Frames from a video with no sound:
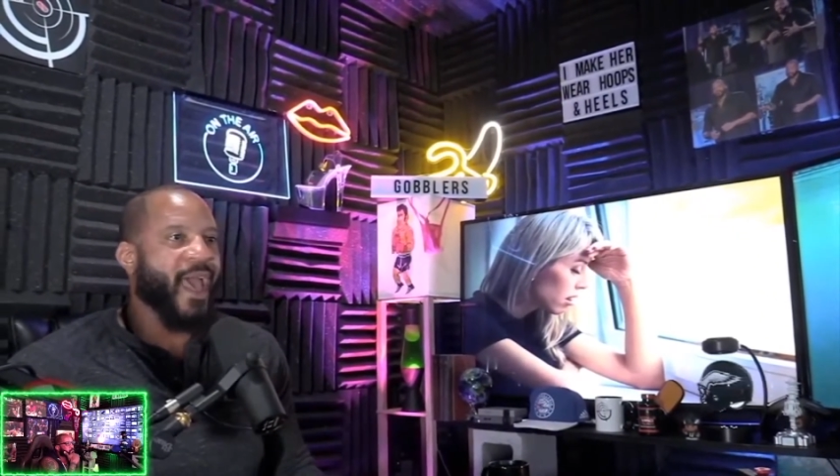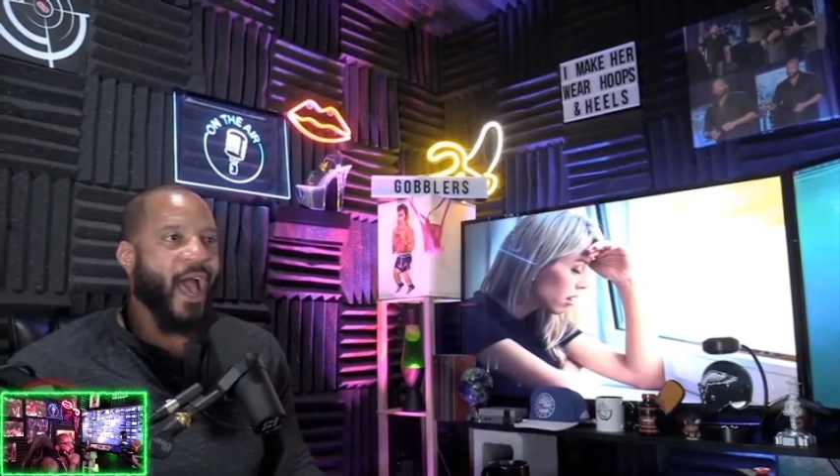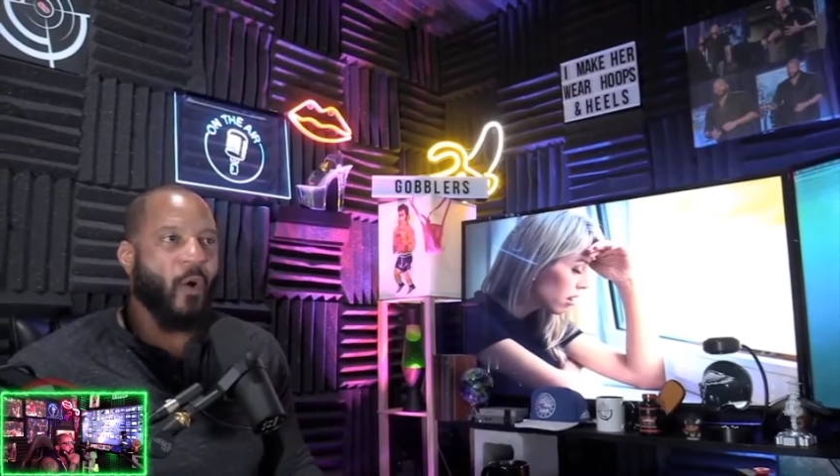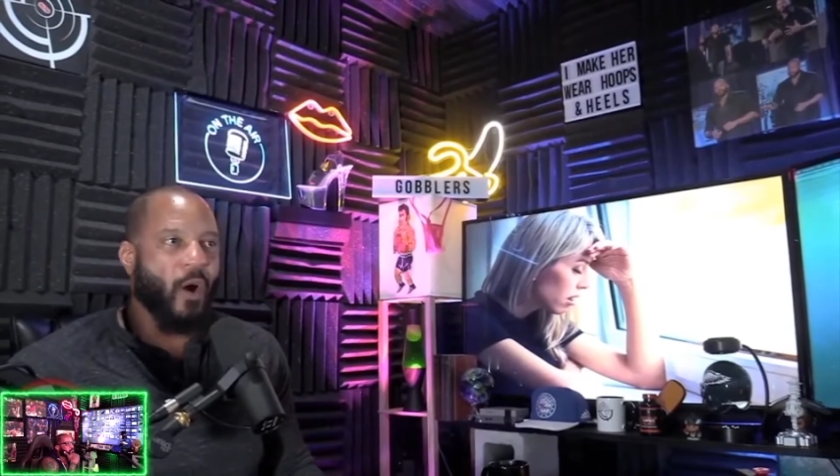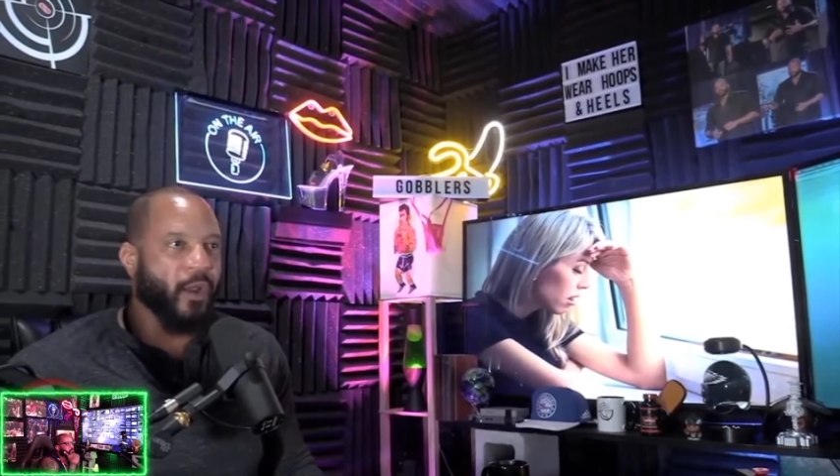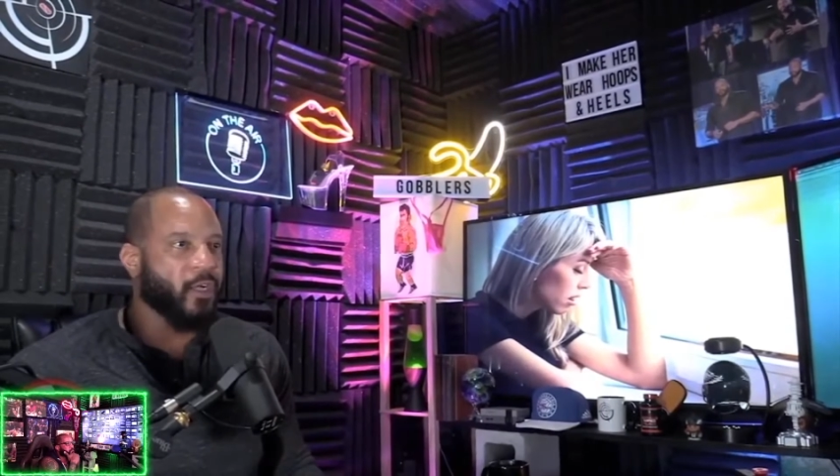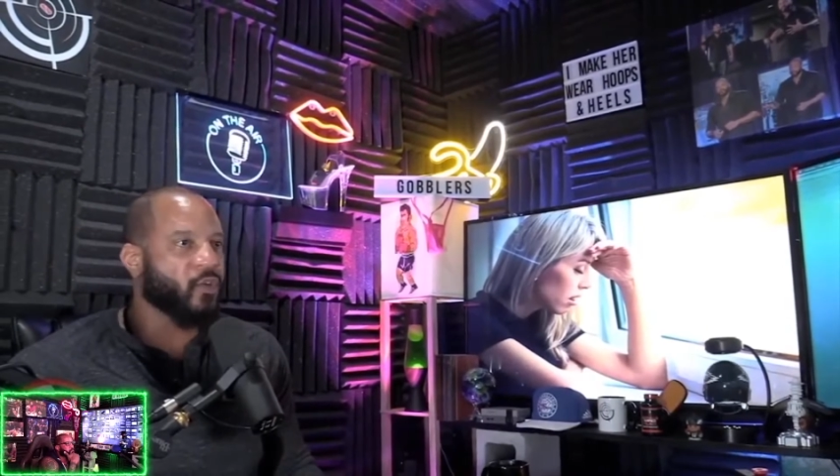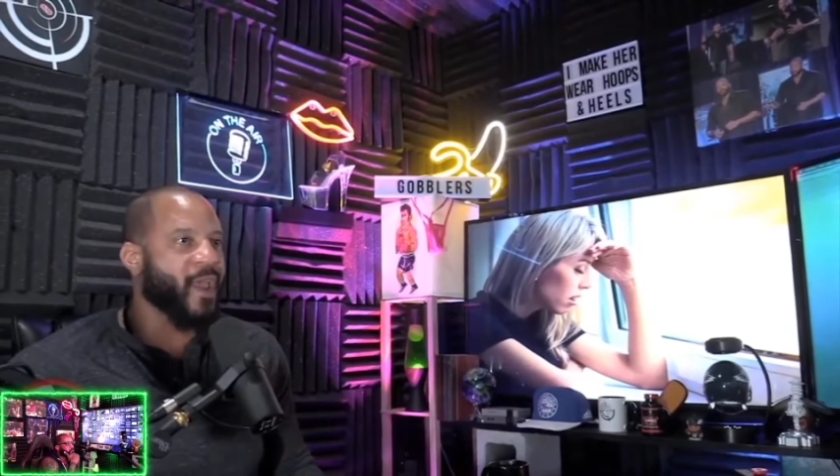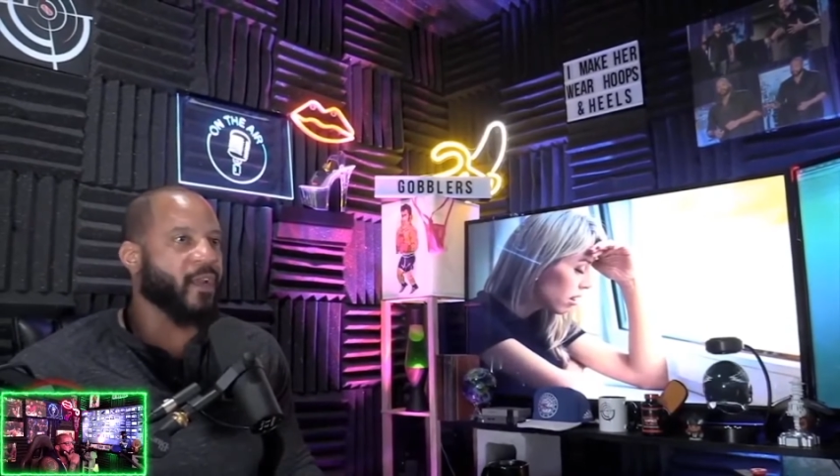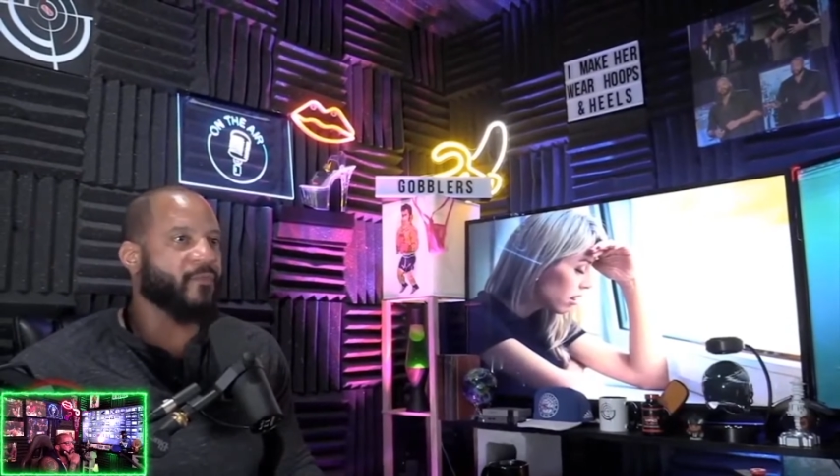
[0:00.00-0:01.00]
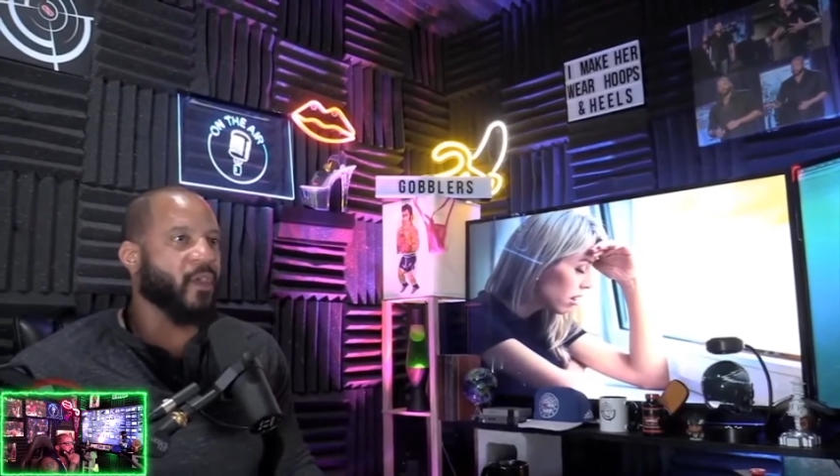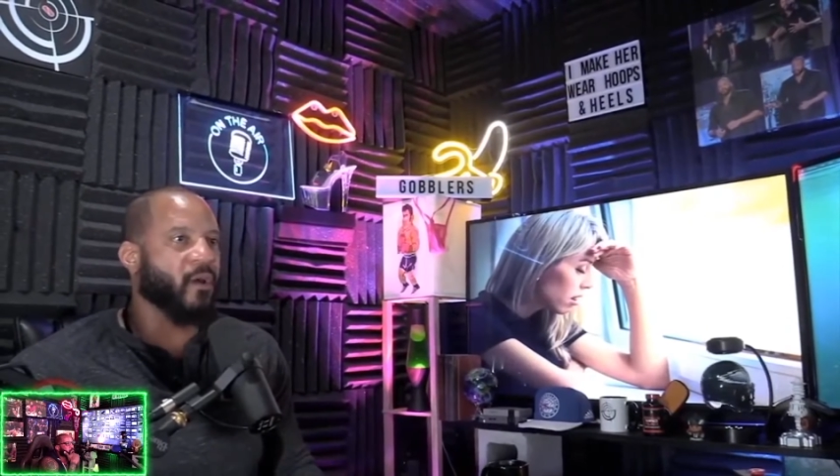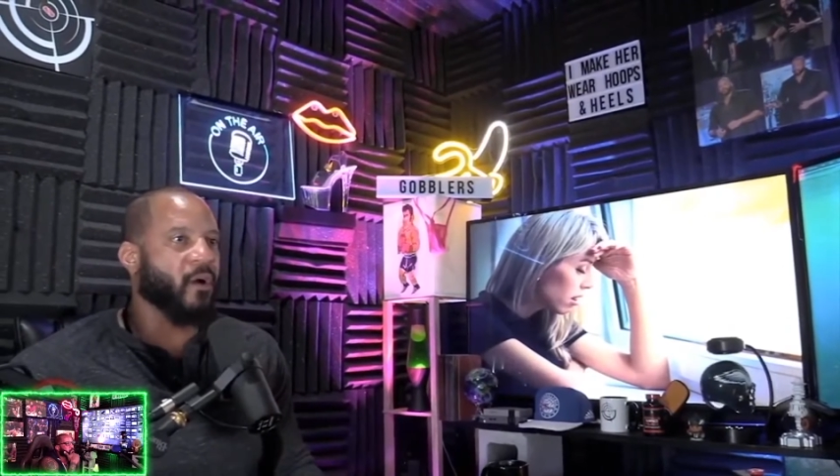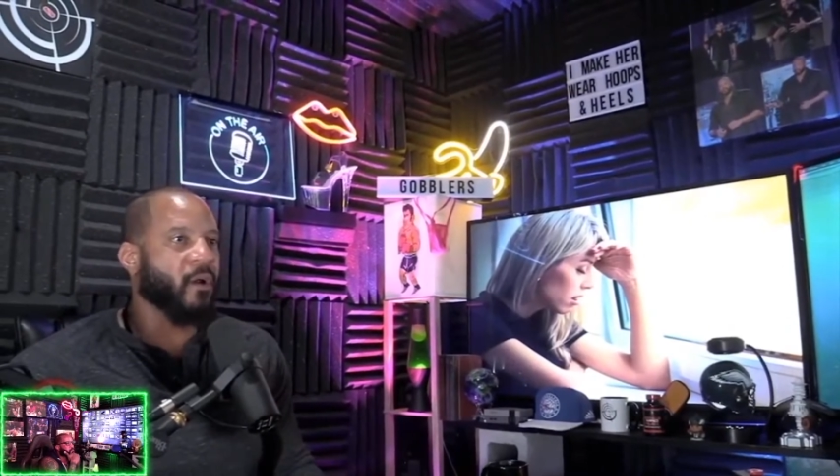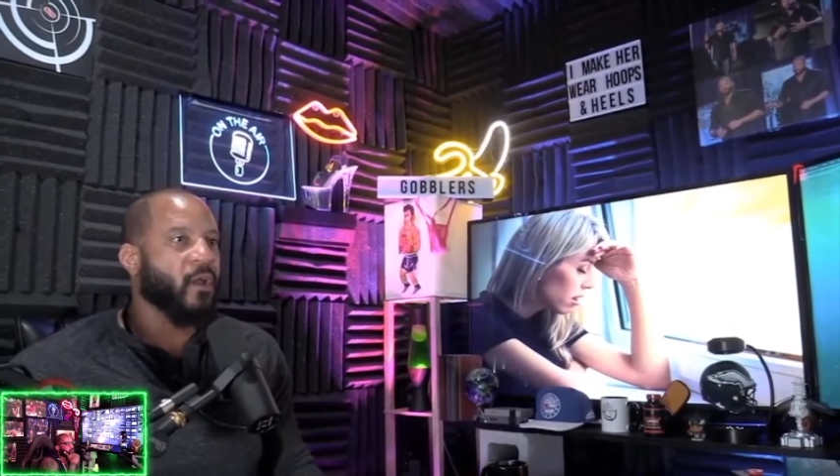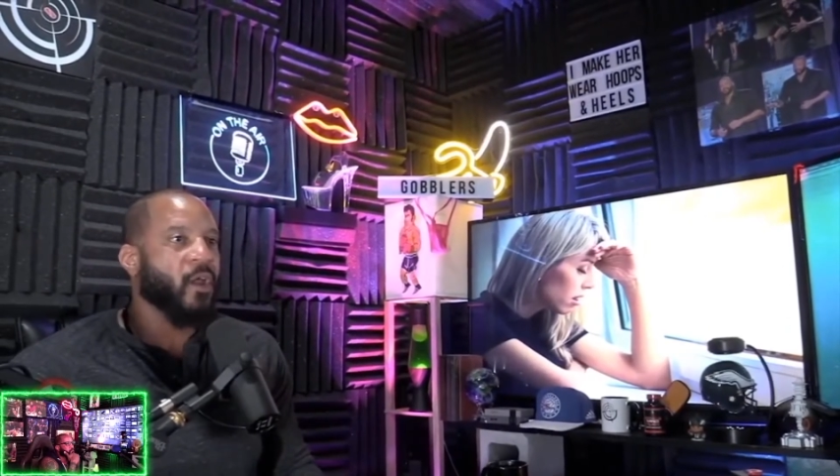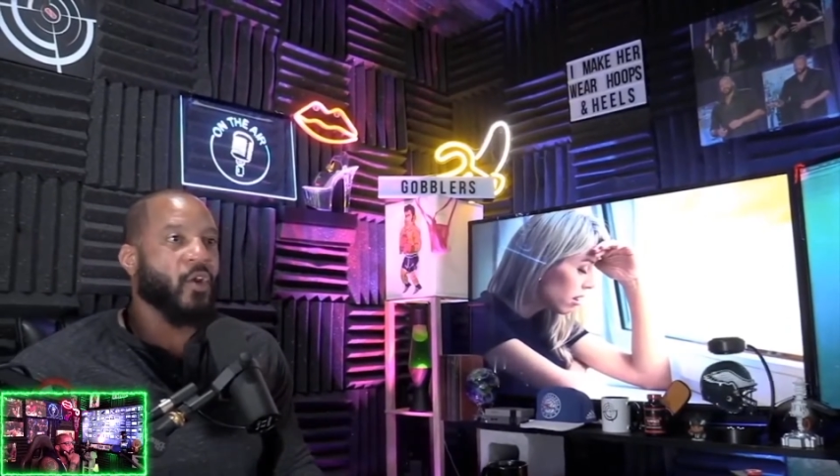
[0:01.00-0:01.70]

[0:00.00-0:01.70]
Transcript: how unattractive they are,